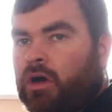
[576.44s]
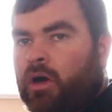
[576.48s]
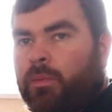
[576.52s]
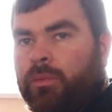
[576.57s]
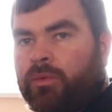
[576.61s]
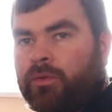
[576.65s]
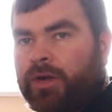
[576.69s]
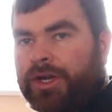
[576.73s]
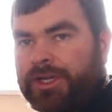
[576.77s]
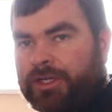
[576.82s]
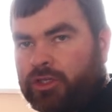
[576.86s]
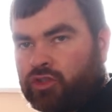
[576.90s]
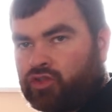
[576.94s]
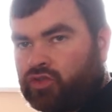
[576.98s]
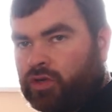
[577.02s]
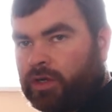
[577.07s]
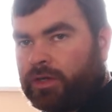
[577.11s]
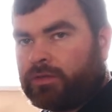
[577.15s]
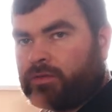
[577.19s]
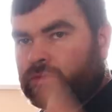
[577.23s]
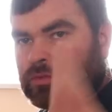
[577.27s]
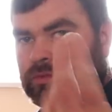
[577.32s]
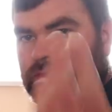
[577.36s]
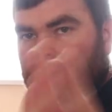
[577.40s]
operating the
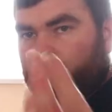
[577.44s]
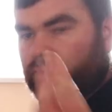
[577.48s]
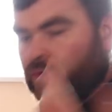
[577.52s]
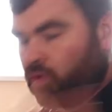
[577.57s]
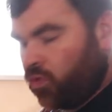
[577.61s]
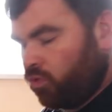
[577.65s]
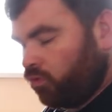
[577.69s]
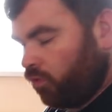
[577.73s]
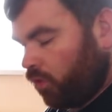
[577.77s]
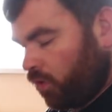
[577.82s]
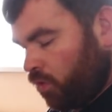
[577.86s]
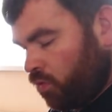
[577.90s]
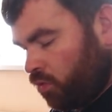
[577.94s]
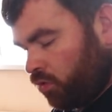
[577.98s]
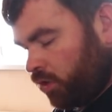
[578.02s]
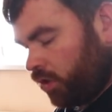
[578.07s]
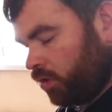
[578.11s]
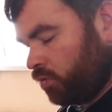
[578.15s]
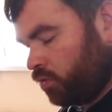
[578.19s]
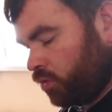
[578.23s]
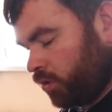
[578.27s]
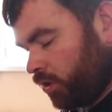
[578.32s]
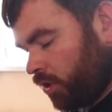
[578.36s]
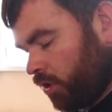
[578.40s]
drone or, or
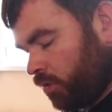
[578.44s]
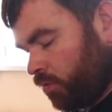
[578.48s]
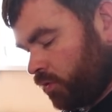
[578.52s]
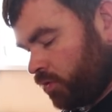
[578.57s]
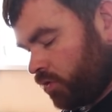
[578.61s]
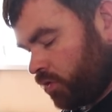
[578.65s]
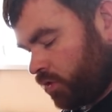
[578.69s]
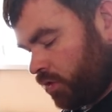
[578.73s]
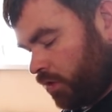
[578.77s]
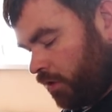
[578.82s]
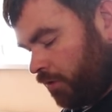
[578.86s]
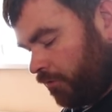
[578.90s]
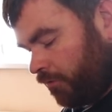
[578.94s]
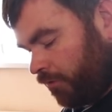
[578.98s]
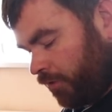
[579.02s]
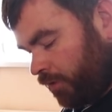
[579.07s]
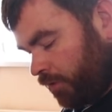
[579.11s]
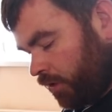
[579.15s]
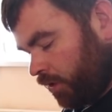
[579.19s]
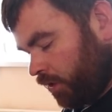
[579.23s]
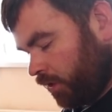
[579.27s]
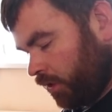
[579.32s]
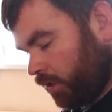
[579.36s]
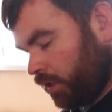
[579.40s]
recording audio and
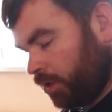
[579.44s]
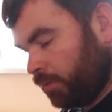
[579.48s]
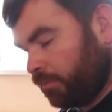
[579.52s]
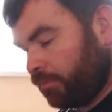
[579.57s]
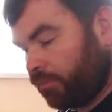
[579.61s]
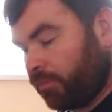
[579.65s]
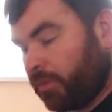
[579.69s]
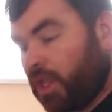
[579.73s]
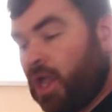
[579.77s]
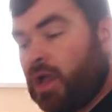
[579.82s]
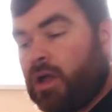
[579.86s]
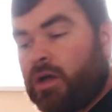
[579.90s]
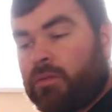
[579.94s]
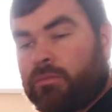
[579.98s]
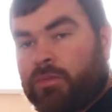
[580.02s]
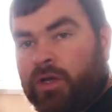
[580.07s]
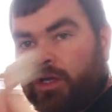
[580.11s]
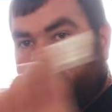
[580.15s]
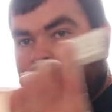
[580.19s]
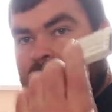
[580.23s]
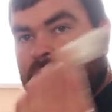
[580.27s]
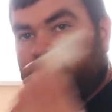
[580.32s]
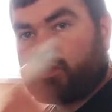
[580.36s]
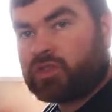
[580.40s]
stuff. Um,
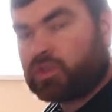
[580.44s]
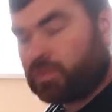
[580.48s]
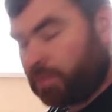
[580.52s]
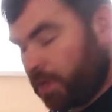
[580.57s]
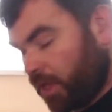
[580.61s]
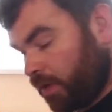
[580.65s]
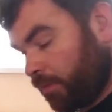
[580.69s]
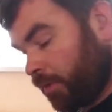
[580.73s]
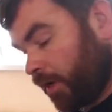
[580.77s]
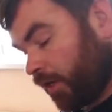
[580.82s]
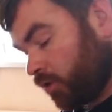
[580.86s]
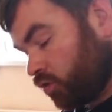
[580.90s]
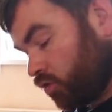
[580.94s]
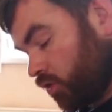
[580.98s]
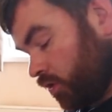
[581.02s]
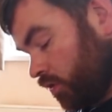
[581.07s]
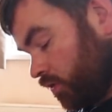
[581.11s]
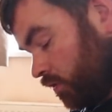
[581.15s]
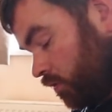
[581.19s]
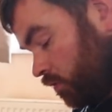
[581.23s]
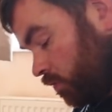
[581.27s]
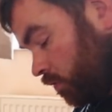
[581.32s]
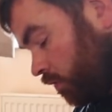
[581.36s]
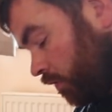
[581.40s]
but yeah, there's spare
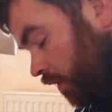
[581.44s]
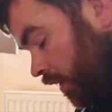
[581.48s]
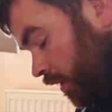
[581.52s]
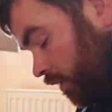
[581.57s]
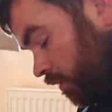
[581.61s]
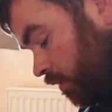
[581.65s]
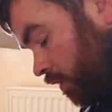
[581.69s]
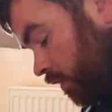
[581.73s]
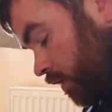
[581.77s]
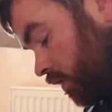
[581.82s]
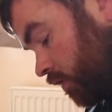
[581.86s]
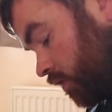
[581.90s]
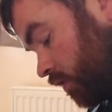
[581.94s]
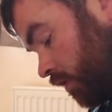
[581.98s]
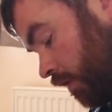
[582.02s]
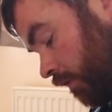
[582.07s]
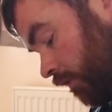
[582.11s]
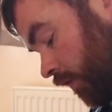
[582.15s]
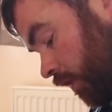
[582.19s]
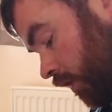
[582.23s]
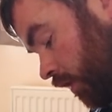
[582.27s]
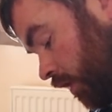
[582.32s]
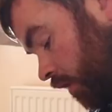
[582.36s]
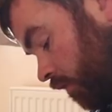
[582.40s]
batteries and all that kind of
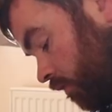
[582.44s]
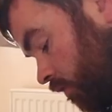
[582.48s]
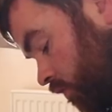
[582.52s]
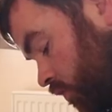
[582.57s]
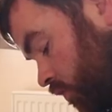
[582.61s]
stuff in there